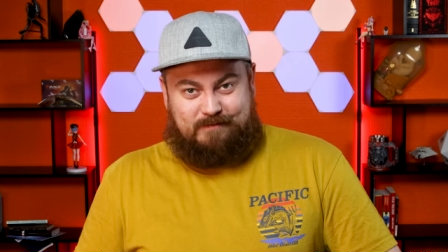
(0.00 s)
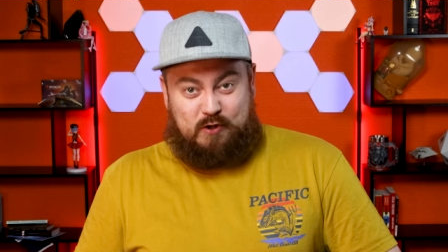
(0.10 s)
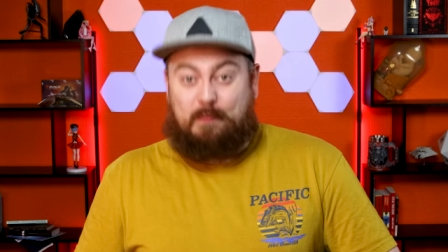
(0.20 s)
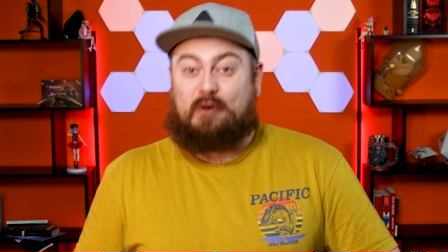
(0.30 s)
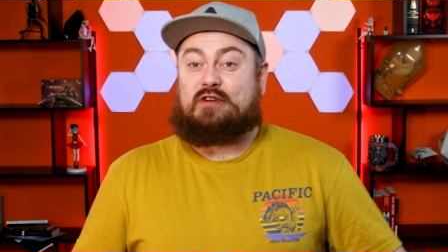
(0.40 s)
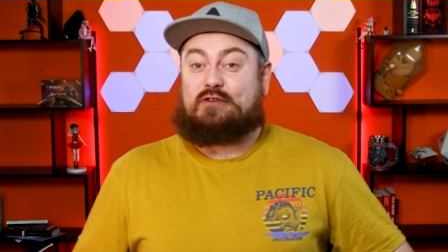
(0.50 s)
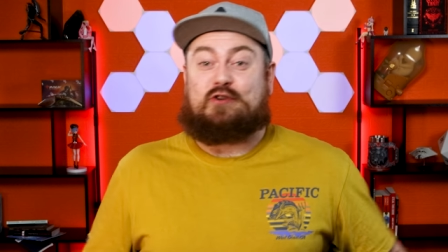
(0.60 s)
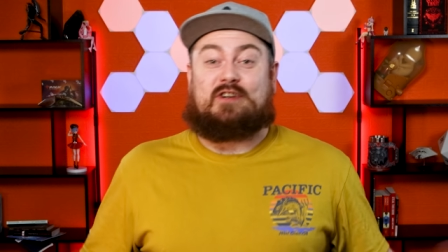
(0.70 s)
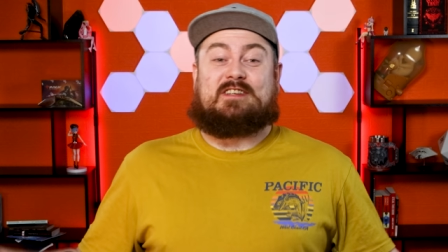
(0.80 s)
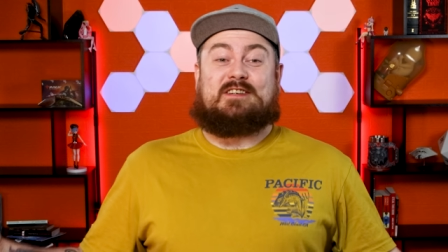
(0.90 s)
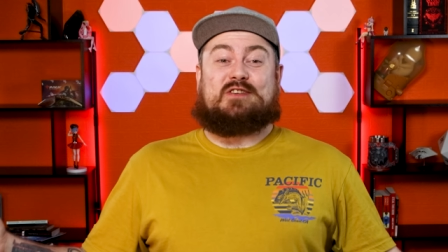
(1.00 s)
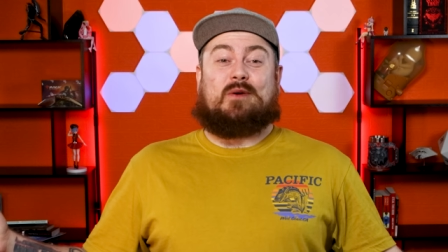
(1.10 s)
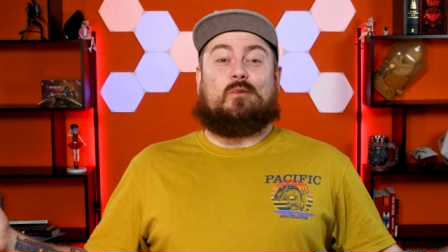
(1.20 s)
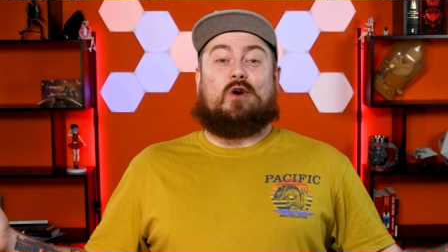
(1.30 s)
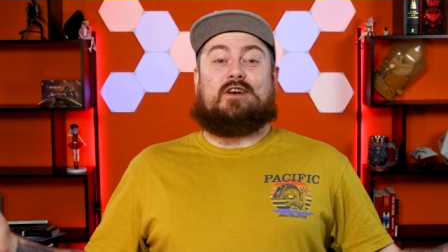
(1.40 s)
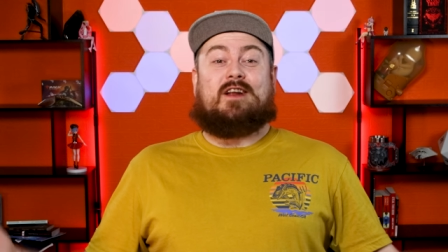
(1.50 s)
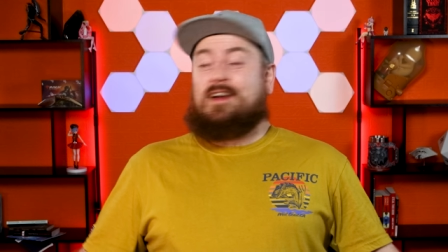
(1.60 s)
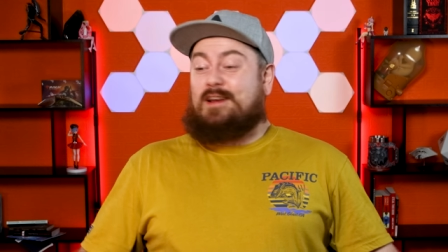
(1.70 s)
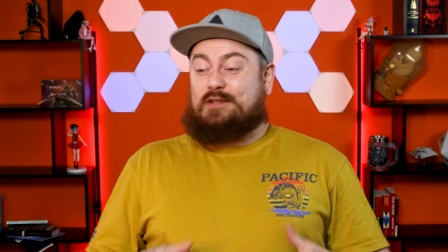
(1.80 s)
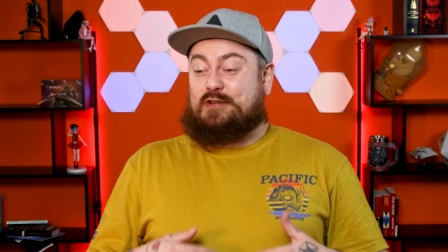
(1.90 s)
You put your trust in someone
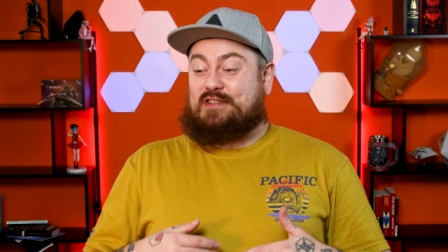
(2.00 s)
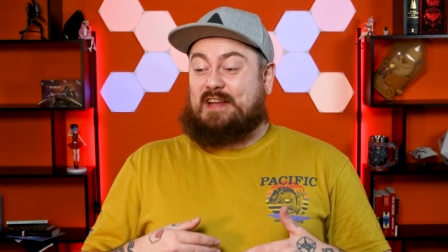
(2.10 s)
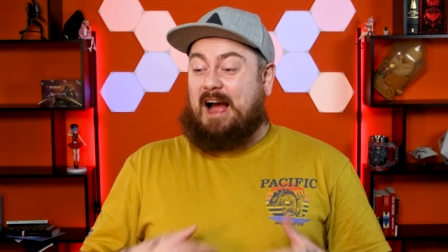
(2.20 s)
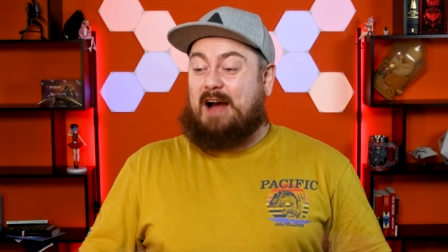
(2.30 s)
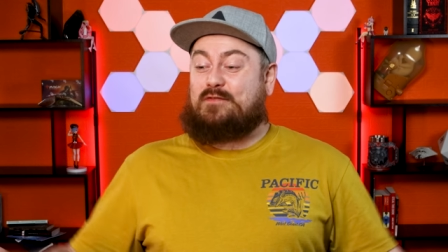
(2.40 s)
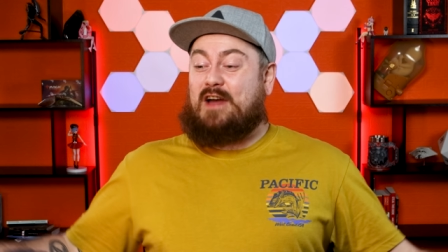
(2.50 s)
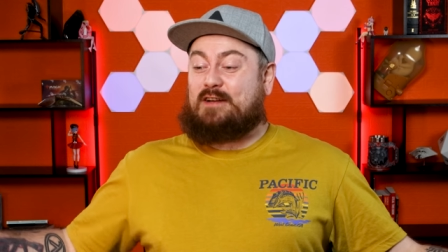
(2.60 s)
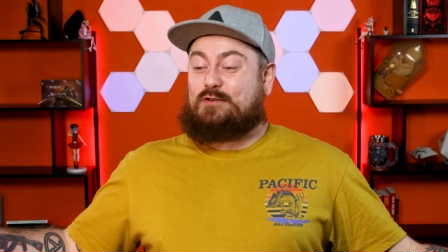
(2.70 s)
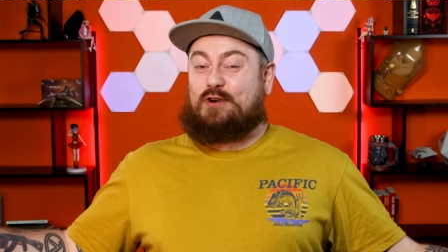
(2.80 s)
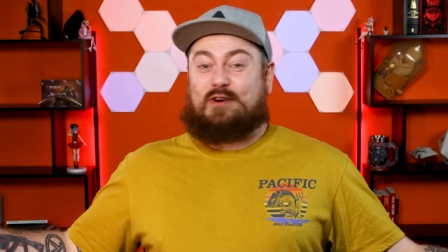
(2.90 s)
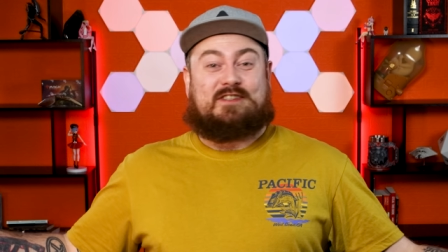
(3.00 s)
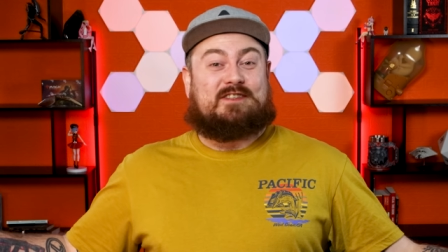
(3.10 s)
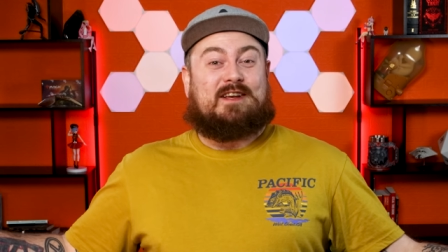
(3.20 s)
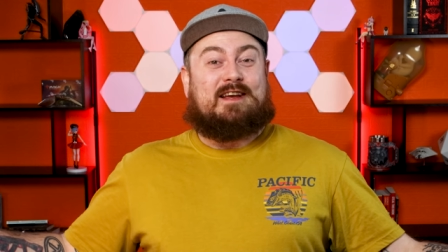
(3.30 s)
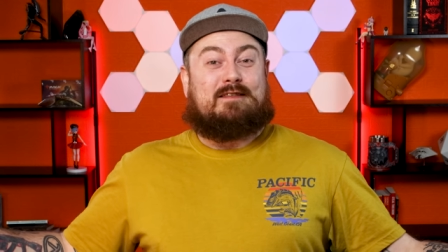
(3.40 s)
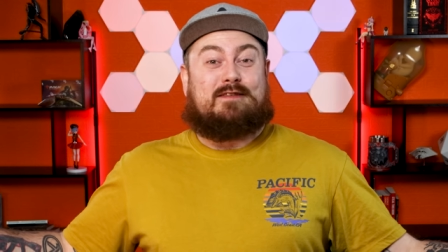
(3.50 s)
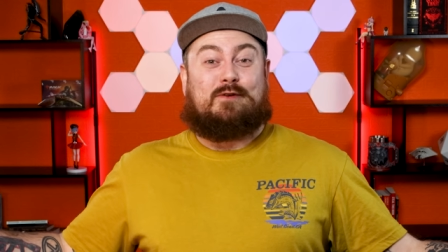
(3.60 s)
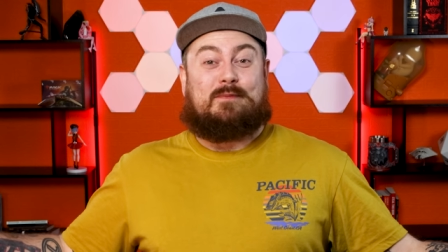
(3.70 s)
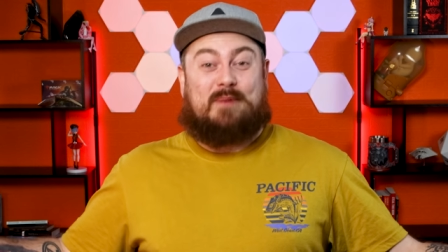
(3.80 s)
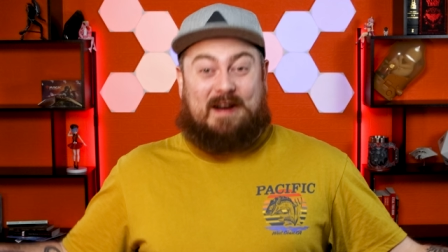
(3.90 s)
just to have that trust
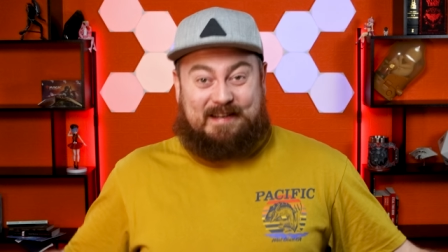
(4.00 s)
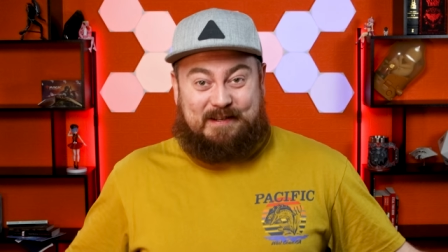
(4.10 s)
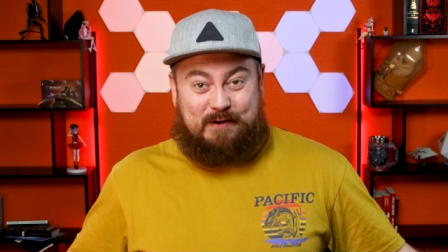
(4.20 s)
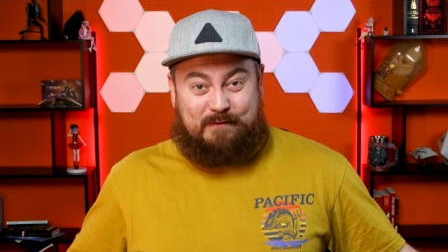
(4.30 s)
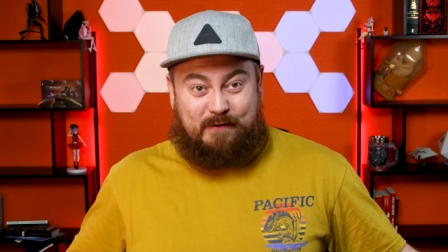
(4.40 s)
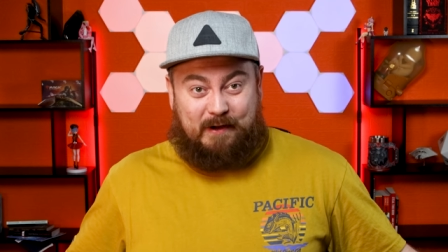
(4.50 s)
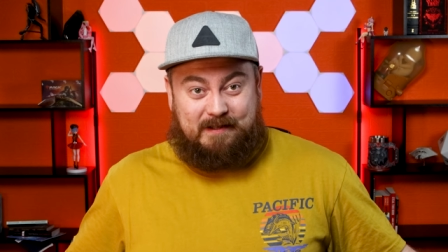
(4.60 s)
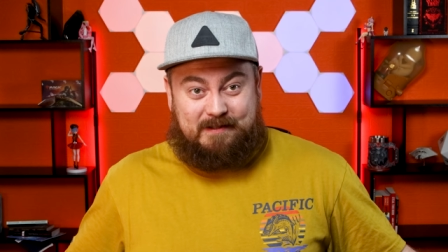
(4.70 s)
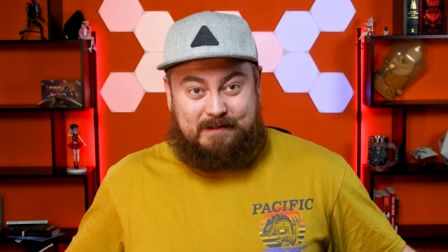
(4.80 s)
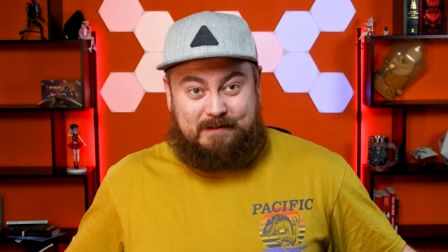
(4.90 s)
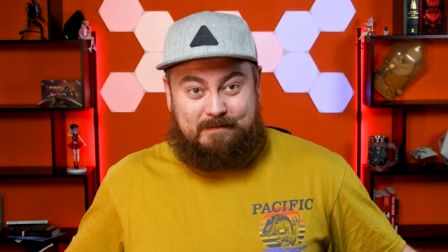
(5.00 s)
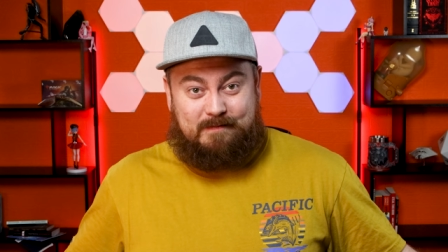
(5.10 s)
thrown back in your face.